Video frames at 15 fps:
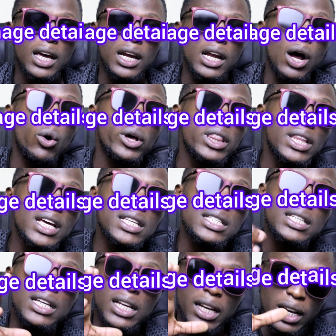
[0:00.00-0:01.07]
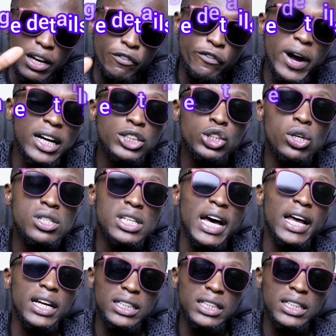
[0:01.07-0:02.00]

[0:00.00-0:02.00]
Now this functions are